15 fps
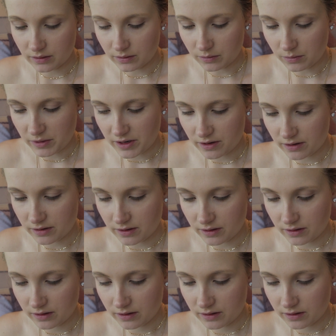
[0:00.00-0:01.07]
weird,
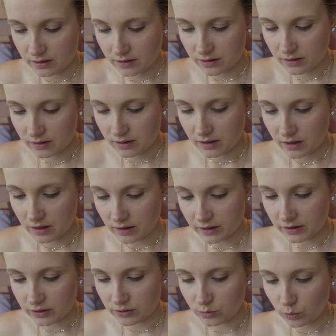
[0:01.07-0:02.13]

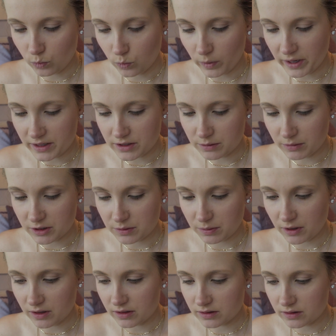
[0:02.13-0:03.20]
like there's way too much
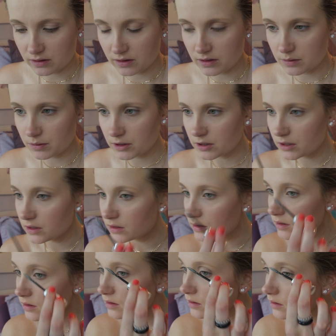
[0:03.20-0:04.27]
product on these brushes.